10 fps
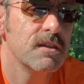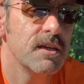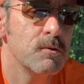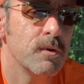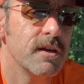
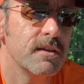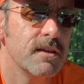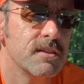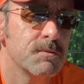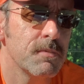he went
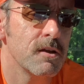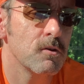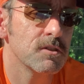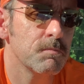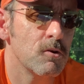and spoke
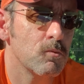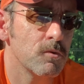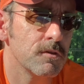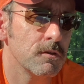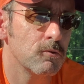spoke
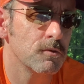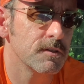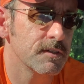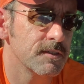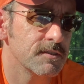with the Lord,
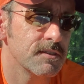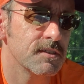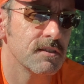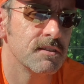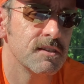I guess it
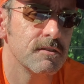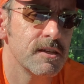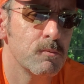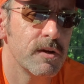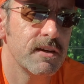says, until
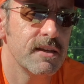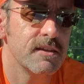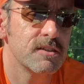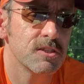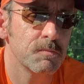he went
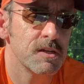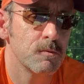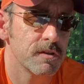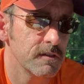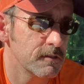in to speak
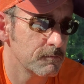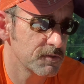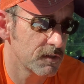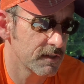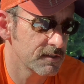with him.
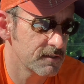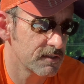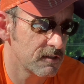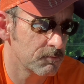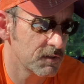So I guess he's
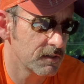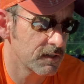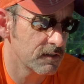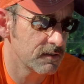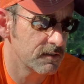talking about
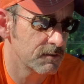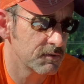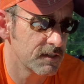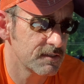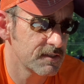God there.
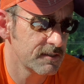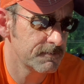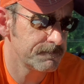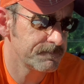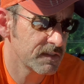But that's it.
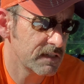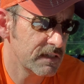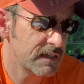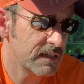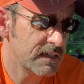
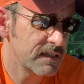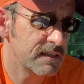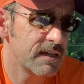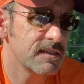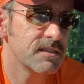
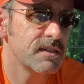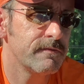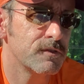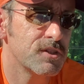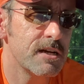That is it
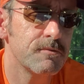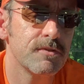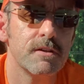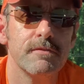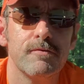for chapter
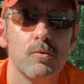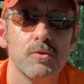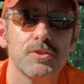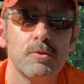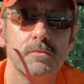
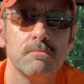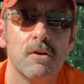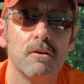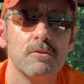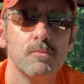34. Show up
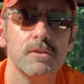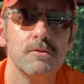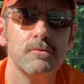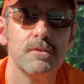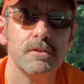tomorrow and we'll
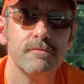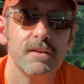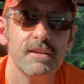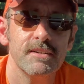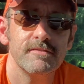do
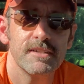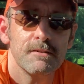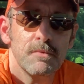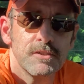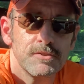35.
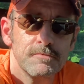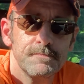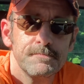God bless you.